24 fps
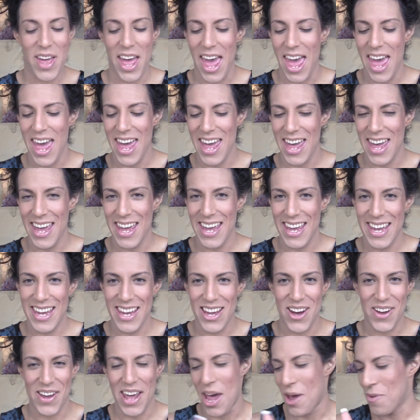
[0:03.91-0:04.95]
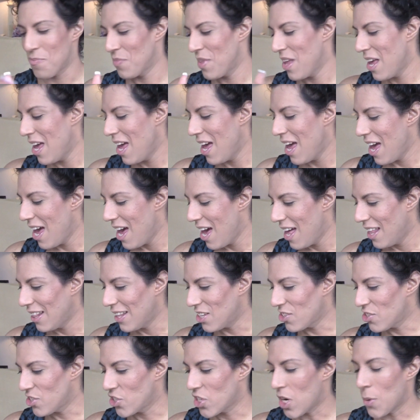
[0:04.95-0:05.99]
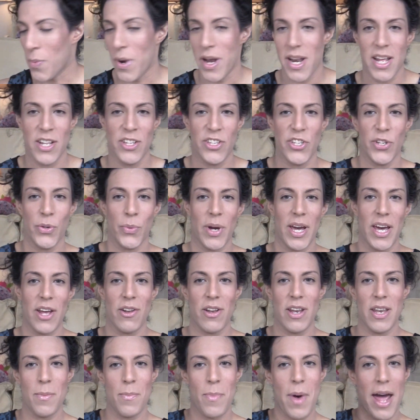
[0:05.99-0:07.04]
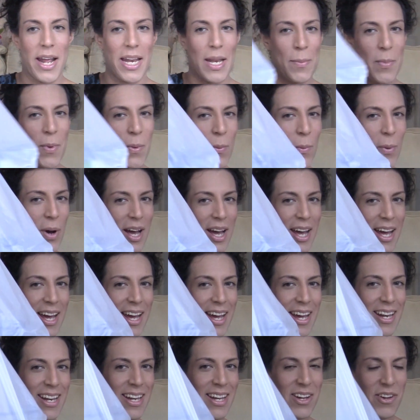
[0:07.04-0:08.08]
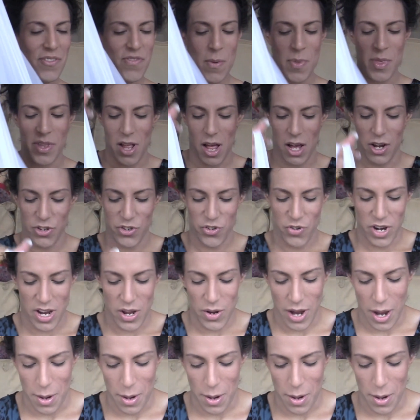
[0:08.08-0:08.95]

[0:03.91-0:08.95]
Hey, okay, let's just jump right into it. Bag number one from the Dollar Tree.